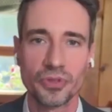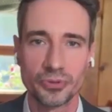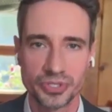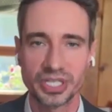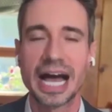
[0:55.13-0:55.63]

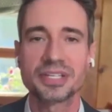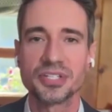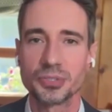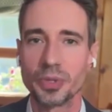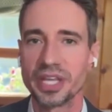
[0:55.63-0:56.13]
those
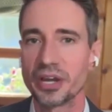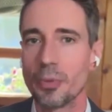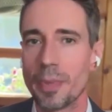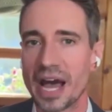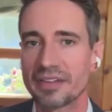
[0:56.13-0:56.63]
classes when they
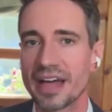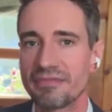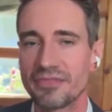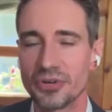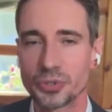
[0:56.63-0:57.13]
go back
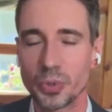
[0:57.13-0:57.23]
that first